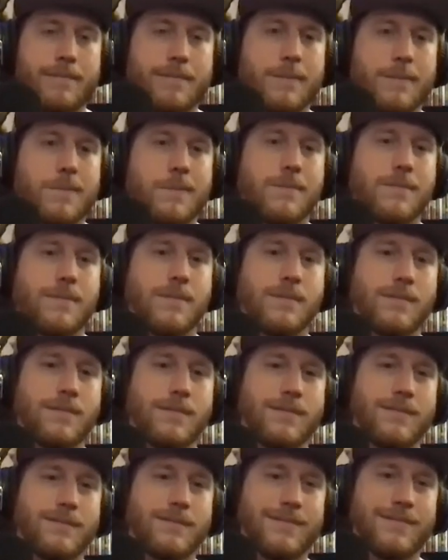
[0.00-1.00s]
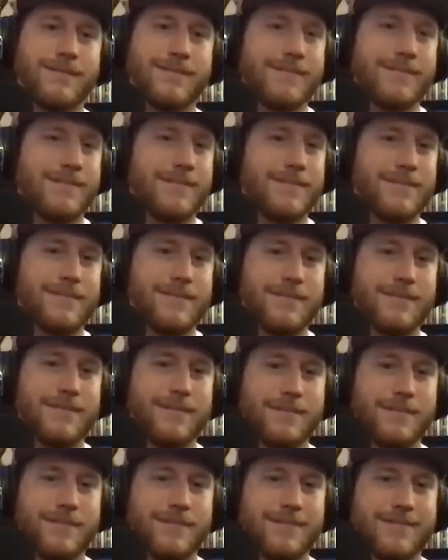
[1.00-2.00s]

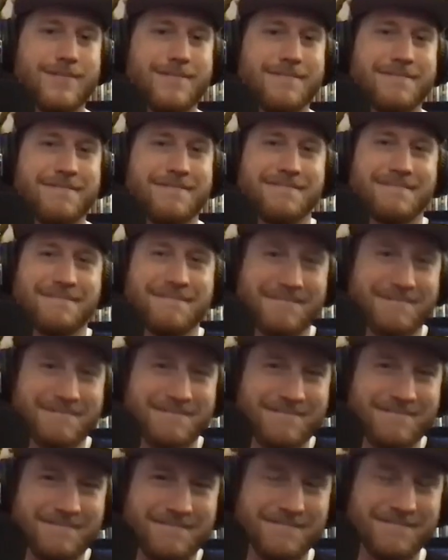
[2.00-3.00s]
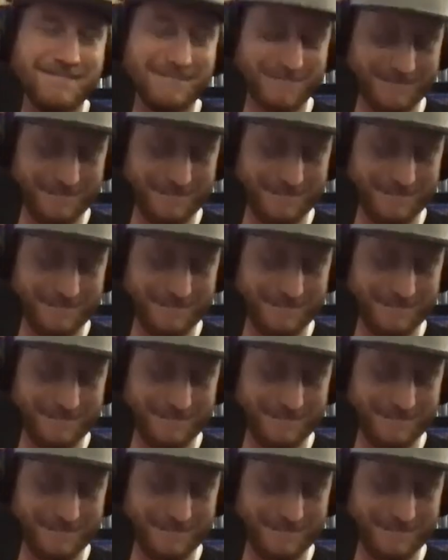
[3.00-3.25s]
[no speech]